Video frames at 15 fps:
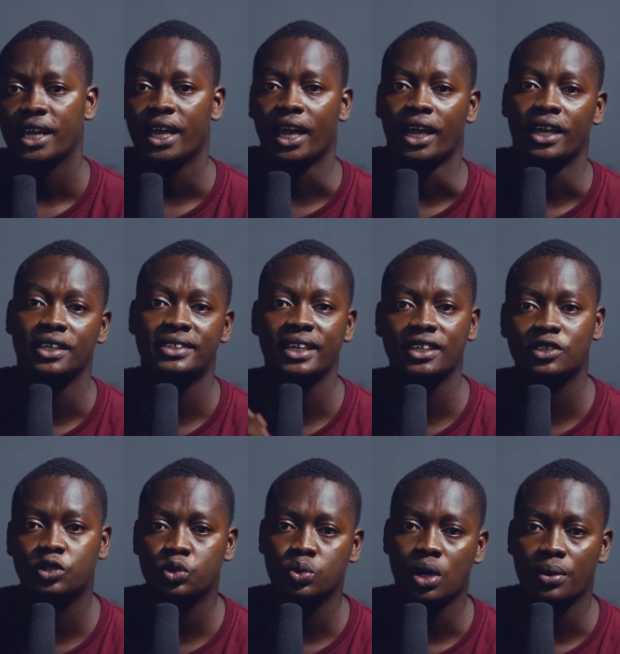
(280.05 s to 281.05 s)
yeah, it takes
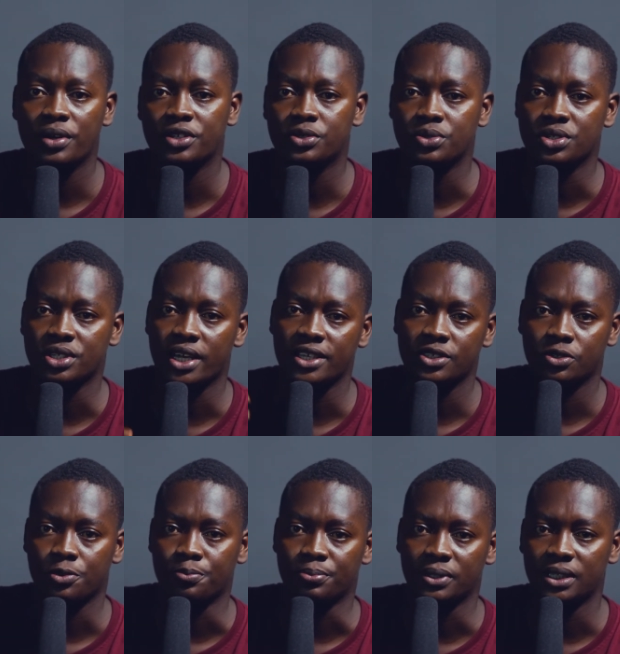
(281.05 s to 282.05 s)
two hours to charge
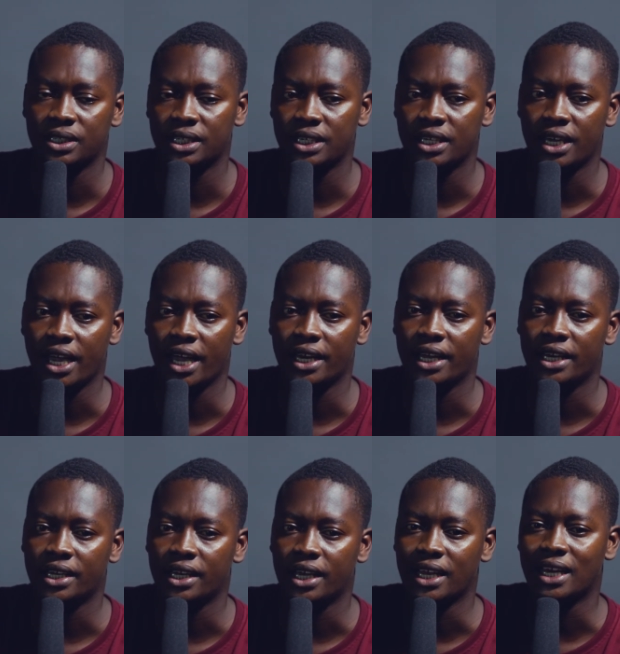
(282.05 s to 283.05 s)
completely and
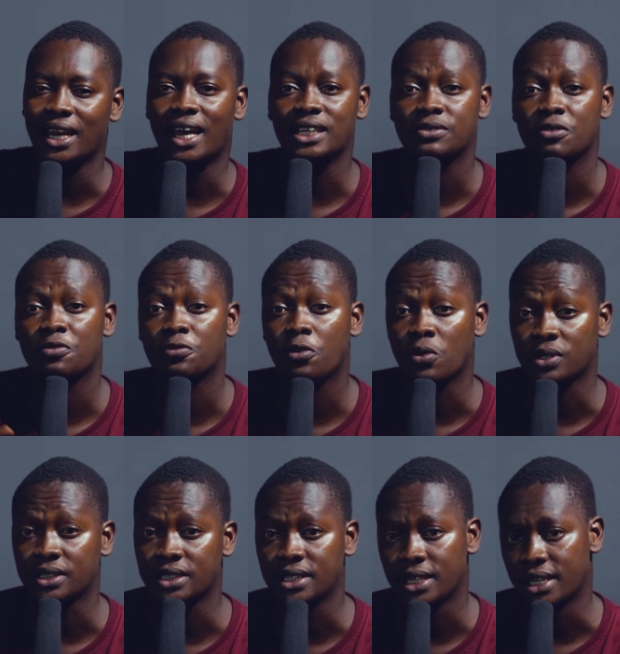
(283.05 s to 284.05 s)
then it lasts for
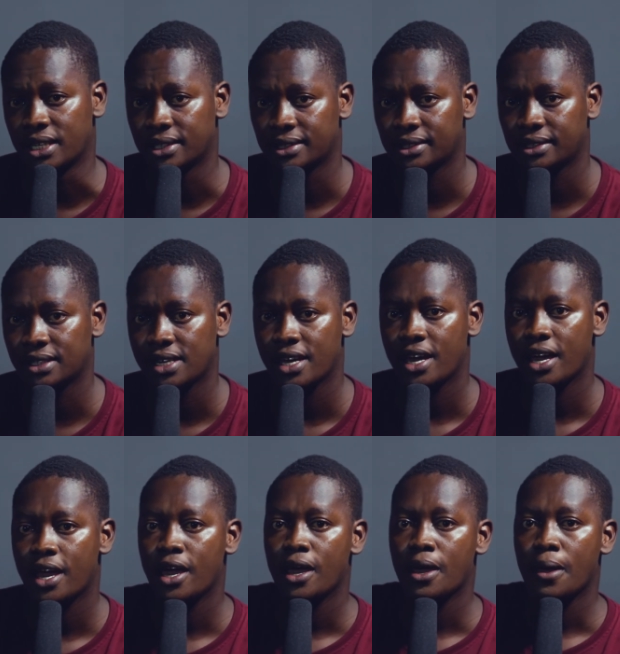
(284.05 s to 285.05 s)
14 days.
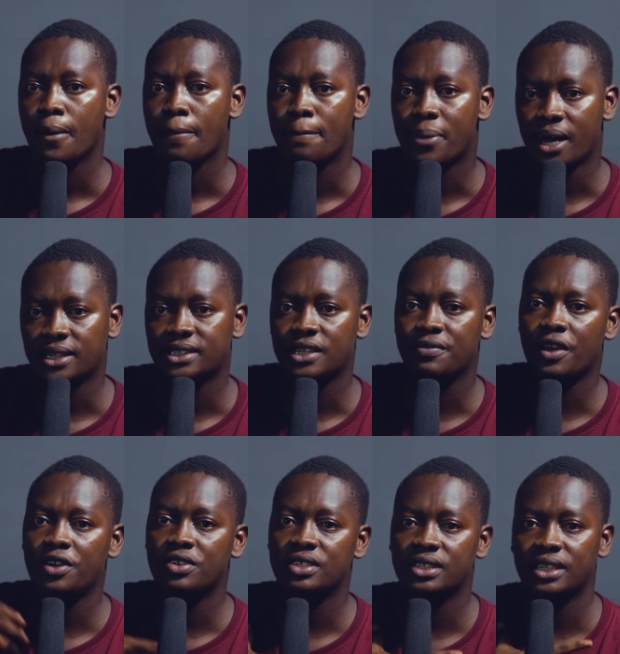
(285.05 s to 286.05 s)
But if you're
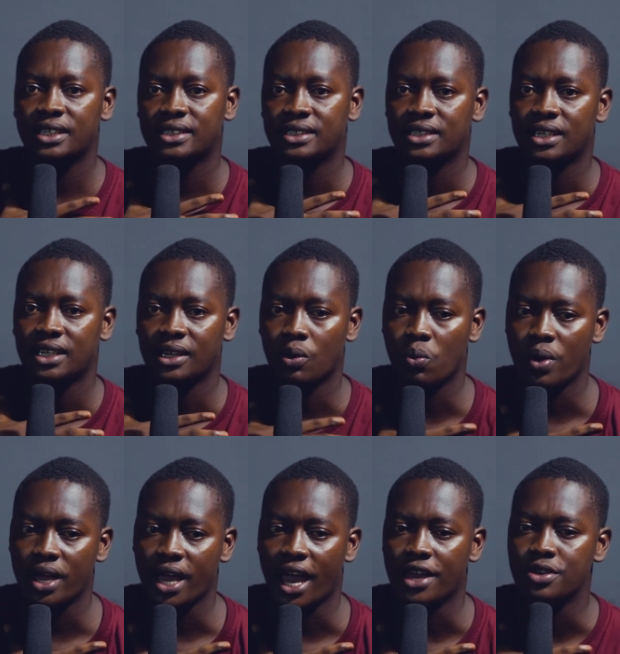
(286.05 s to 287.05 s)
using it the
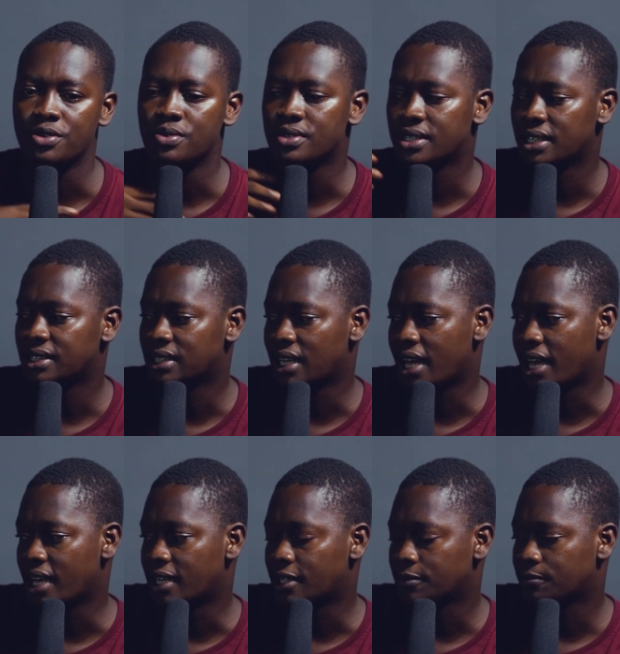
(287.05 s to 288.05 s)
way I use it,
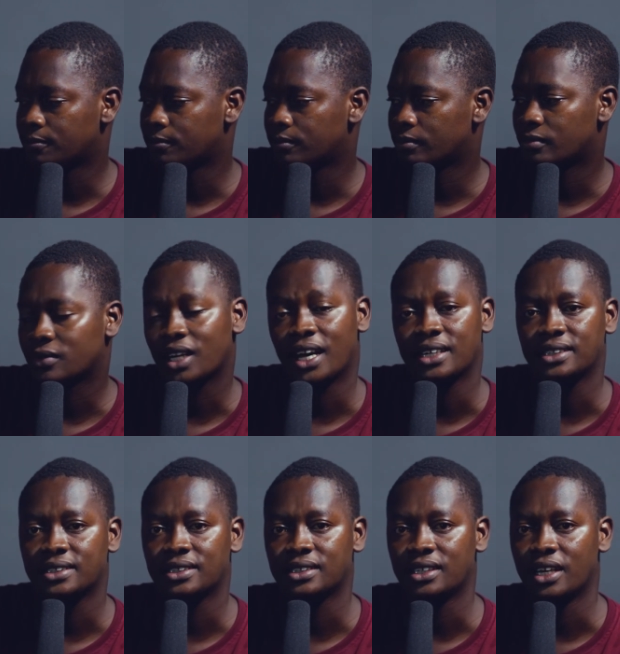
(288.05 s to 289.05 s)
like
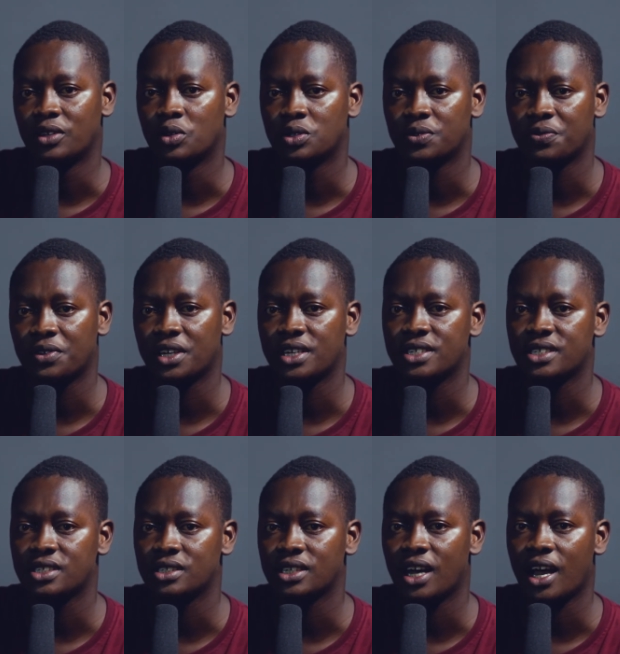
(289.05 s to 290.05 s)
as a
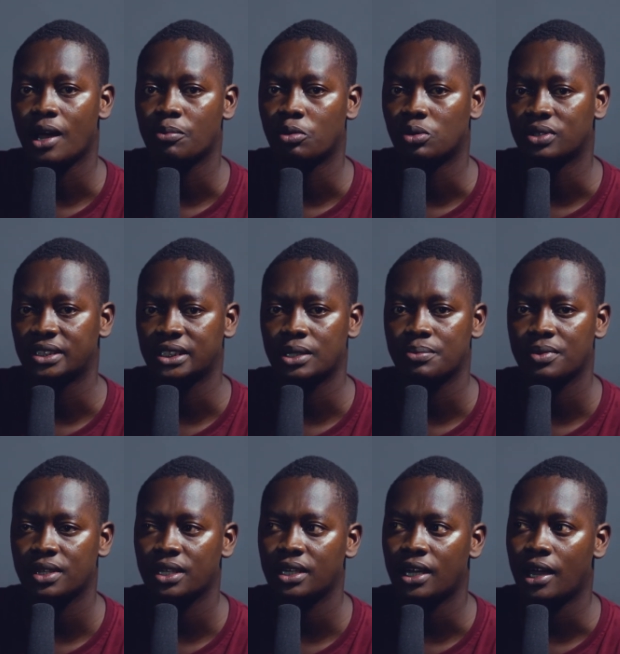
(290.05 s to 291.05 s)
notification hub or
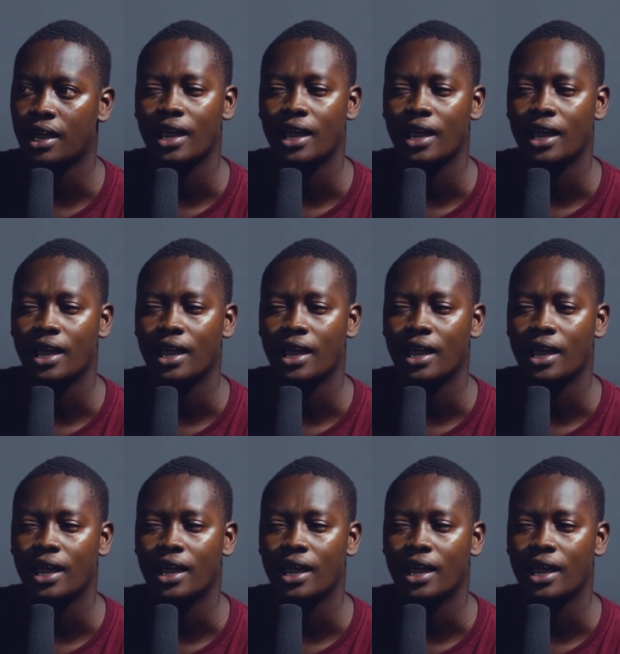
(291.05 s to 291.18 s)
something,